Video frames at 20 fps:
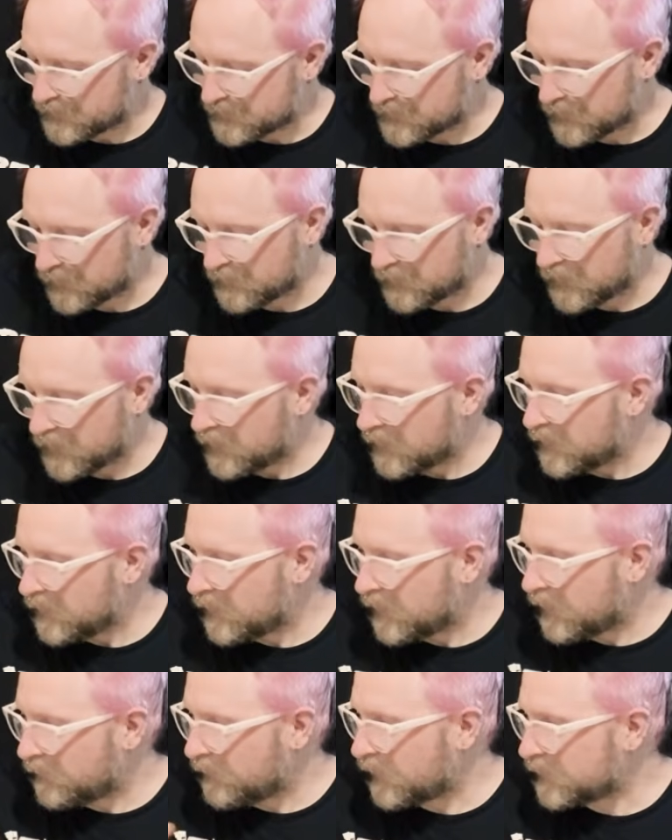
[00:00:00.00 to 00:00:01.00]
So
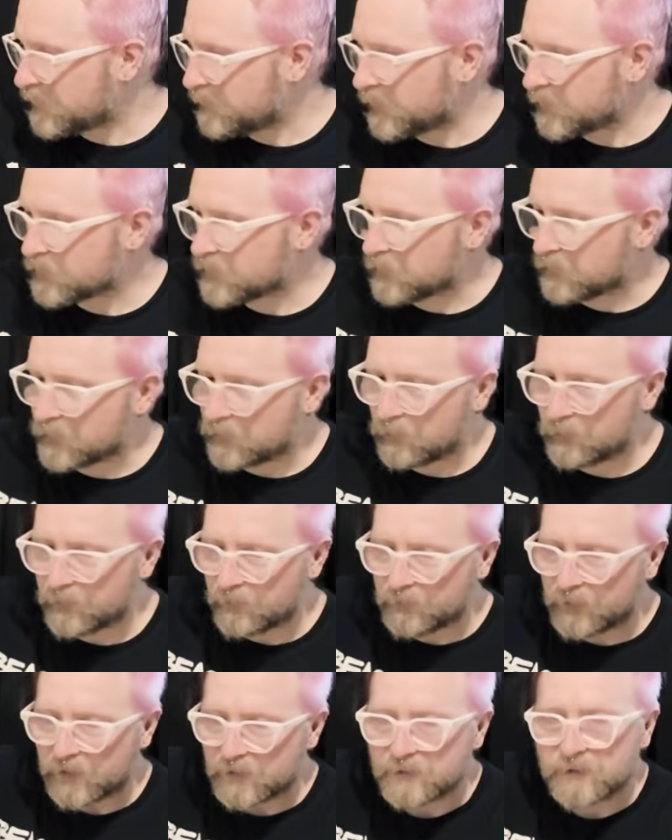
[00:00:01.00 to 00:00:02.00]
I've had to make sure that all the
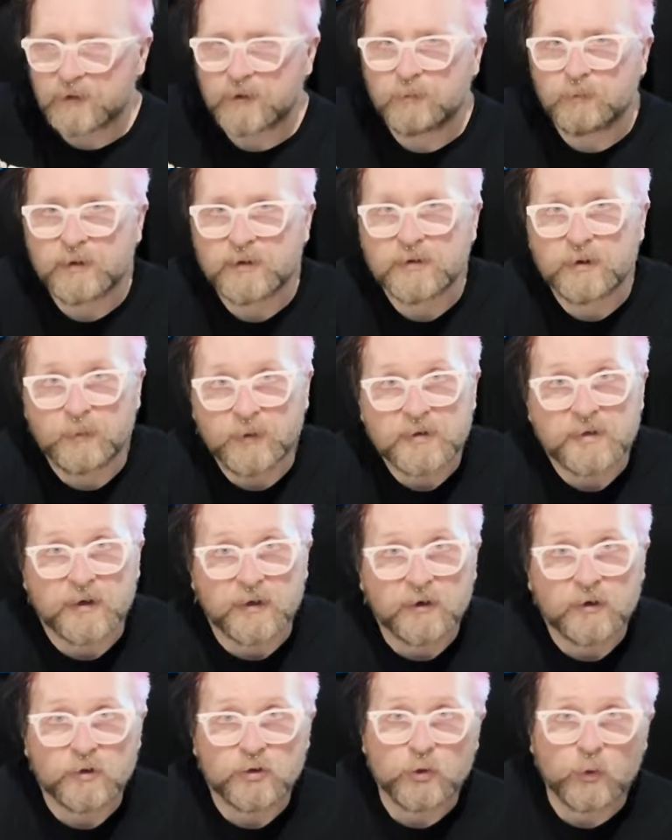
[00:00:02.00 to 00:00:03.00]
facing bits, the bits that are
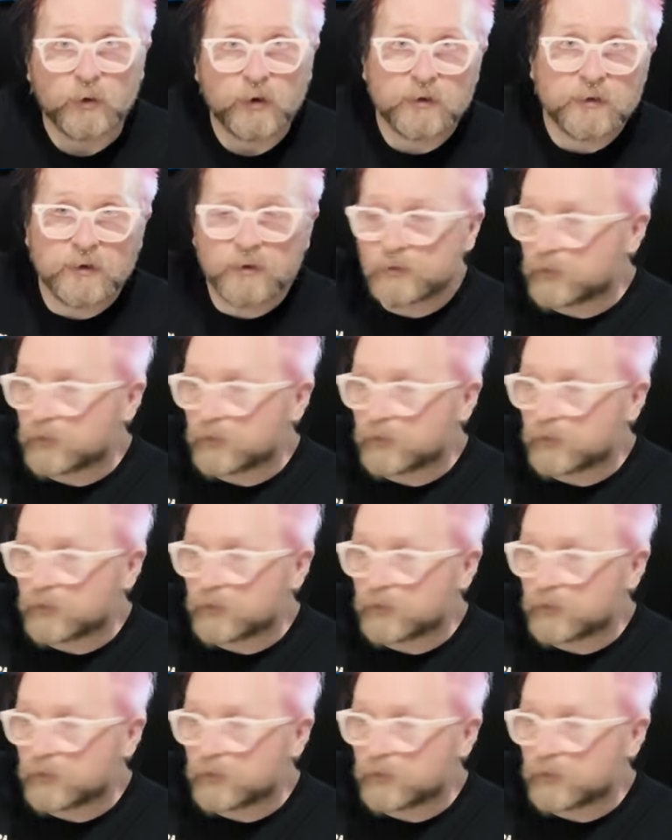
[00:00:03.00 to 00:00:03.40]
going to join onto the